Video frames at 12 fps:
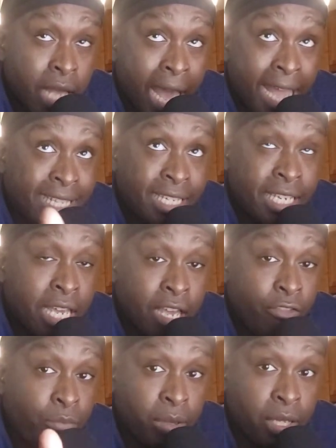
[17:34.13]

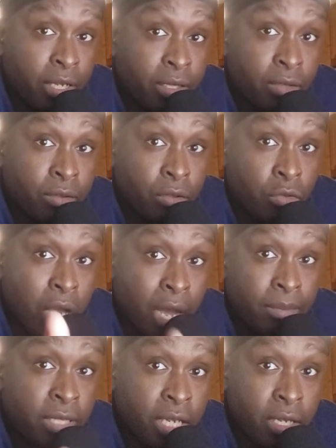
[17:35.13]
ITF plus through
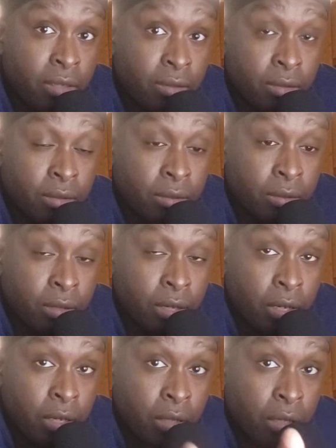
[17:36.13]
CompTIA,
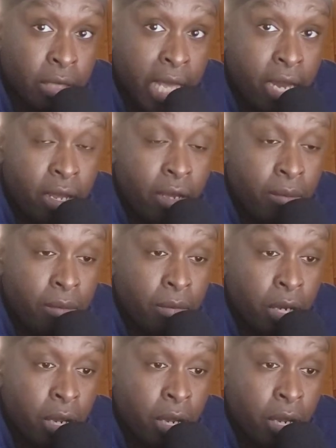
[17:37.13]
look that up.